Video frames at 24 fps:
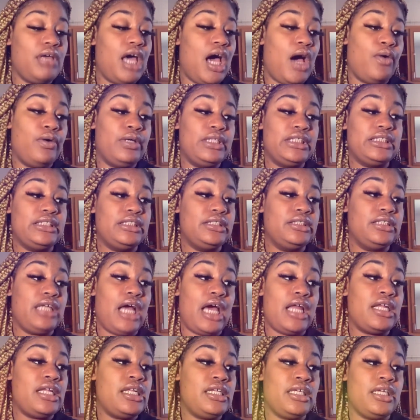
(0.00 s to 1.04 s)
I
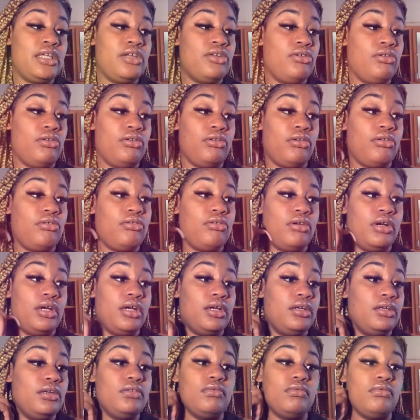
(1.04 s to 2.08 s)
didn't get on the court.